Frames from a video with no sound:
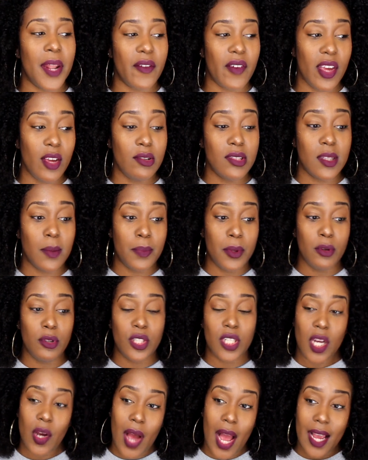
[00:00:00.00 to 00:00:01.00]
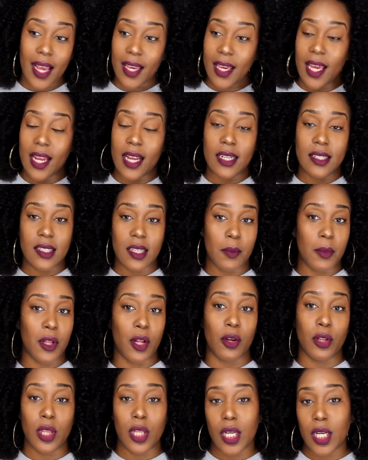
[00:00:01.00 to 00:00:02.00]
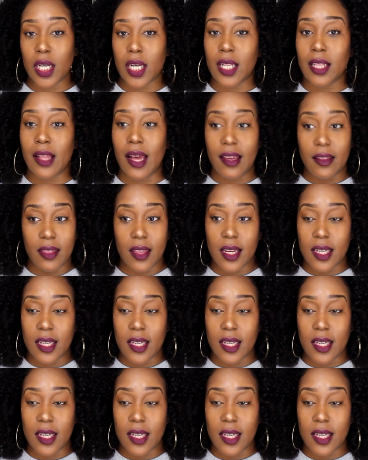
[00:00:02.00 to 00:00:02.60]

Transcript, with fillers: But if I use the blue gel, I can get a similar look like